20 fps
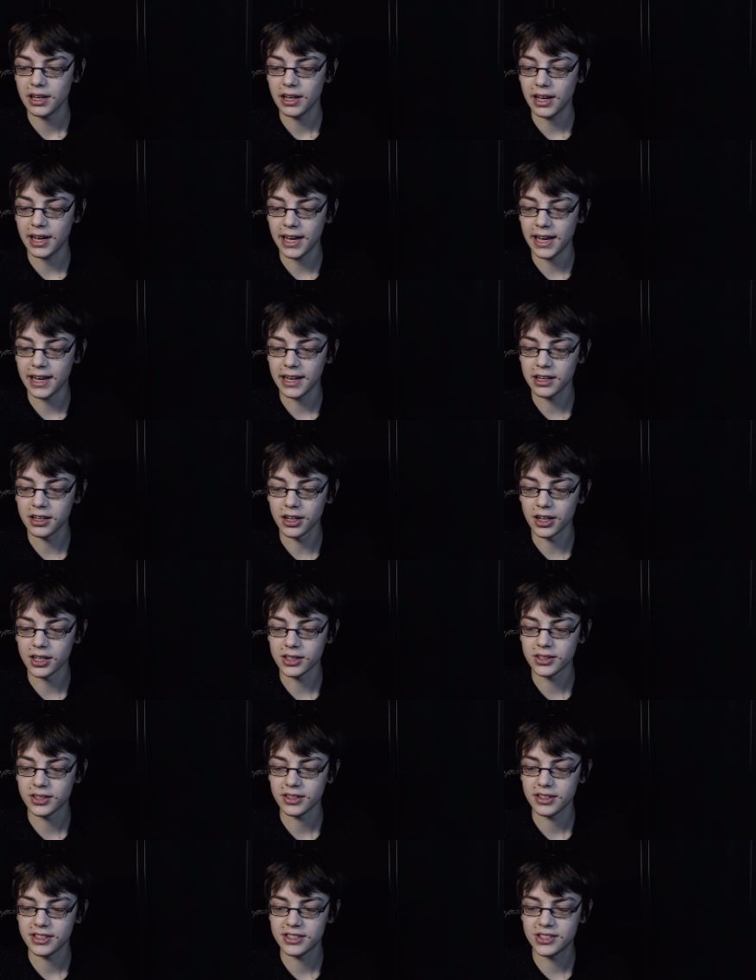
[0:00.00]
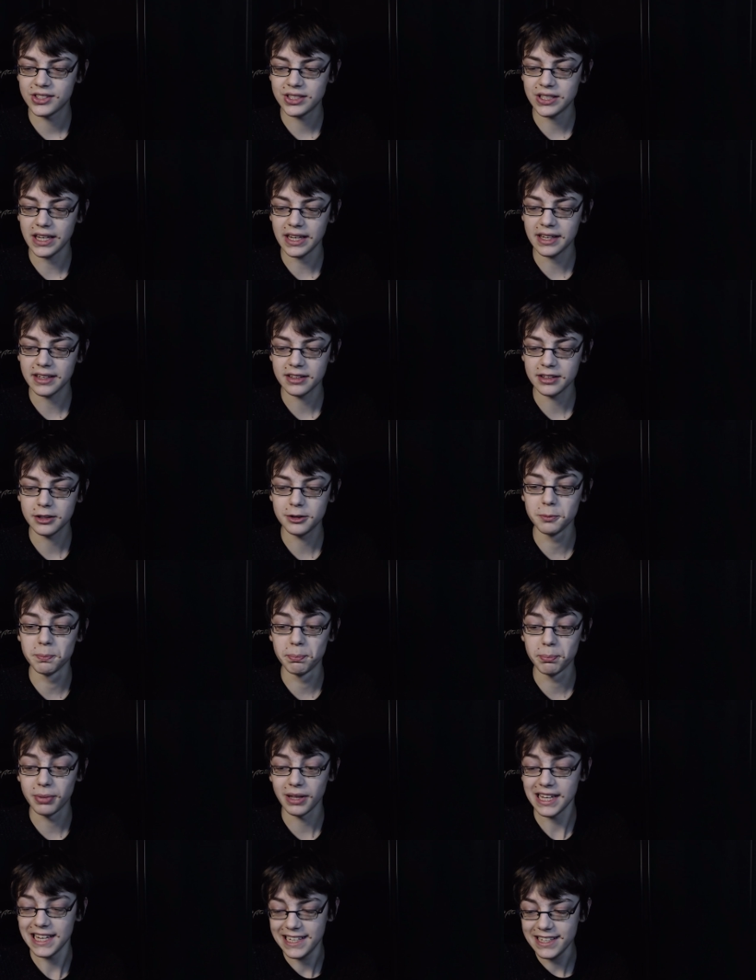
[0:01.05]
and got second
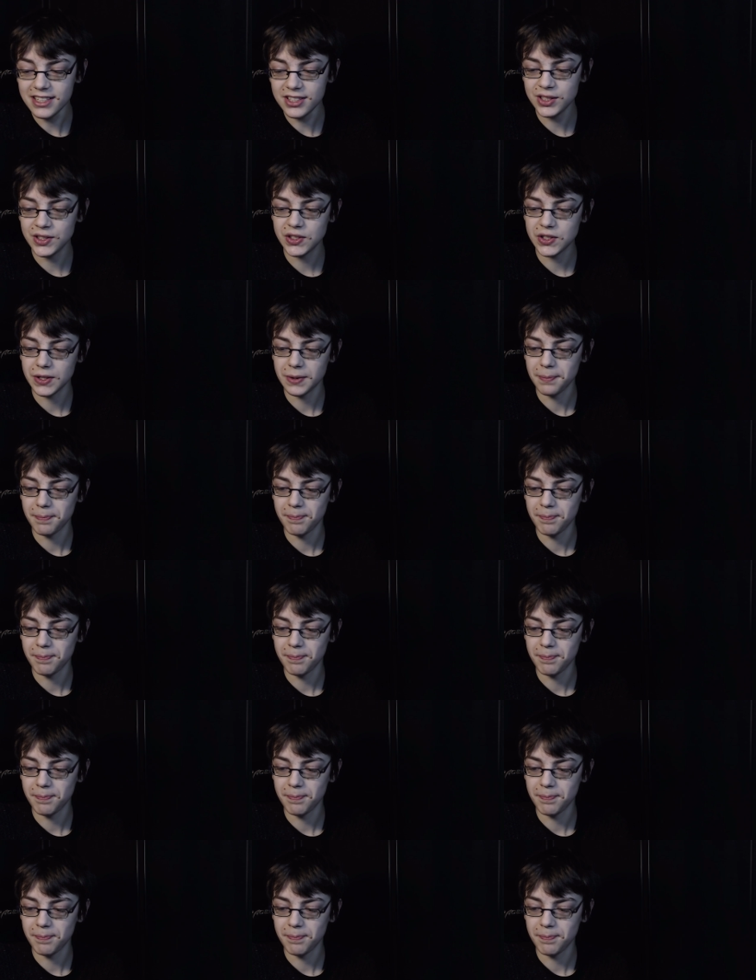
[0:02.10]
place